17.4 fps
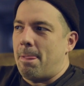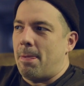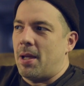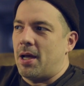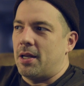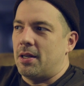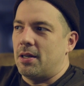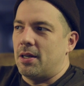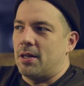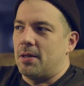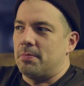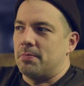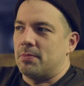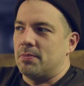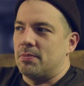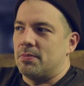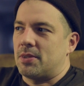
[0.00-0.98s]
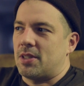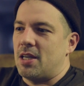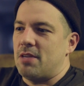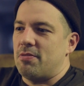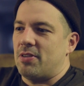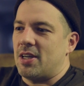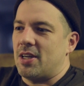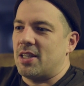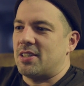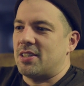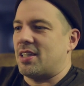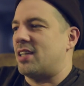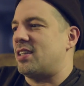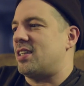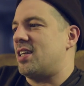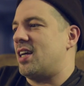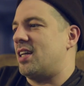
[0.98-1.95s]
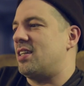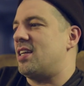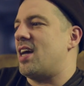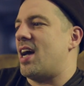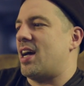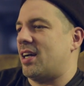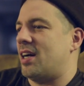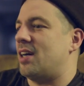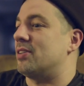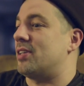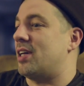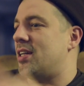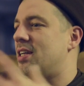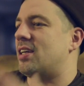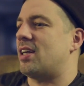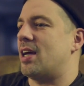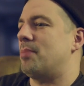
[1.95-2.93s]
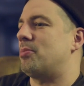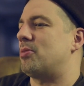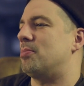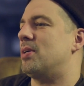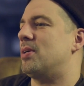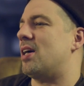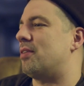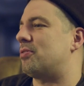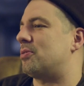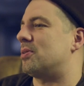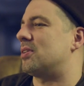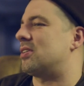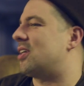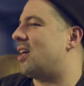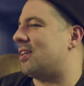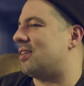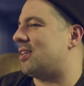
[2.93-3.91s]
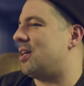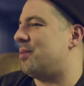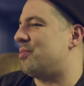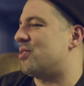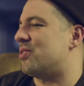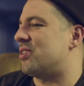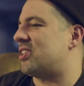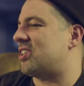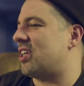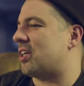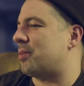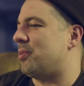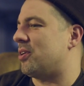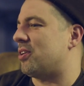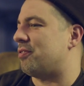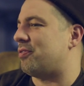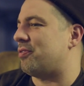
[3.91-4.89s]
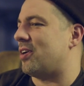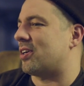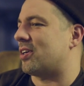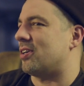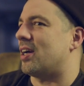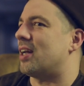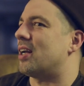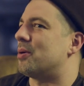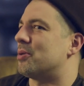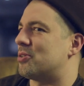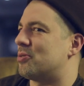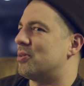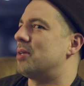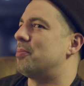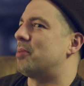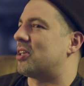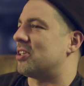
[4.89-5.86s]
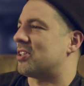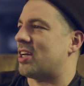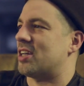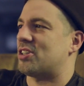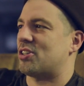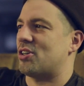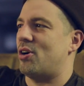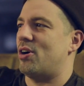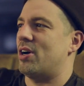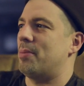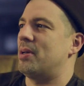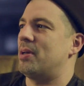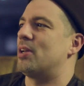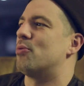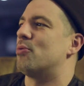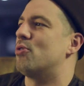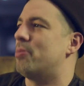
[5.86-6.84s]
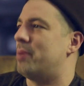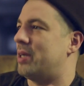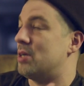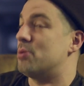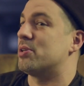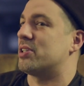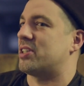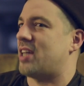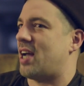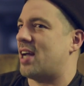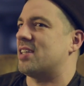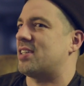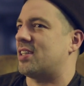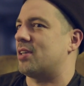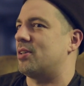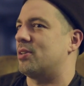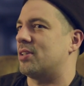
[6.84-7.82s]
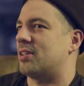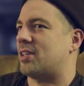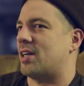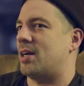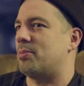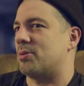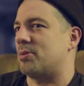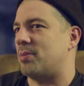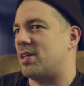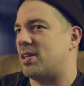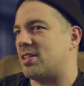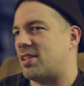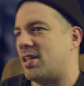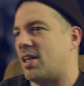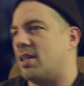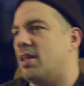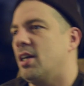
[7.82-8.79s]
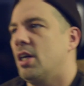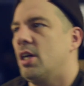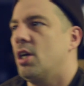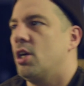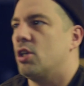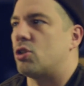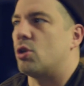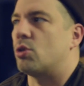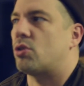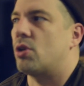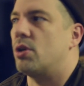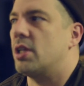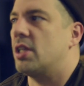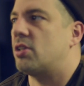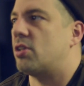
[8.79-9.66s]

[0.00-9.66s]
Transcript: KVS, at the end he hung out and he came to me afterwards, God damn, you're a sick motherfucker. And I was really, because I saw him in the room and he was dancing all the time to my set. So Tony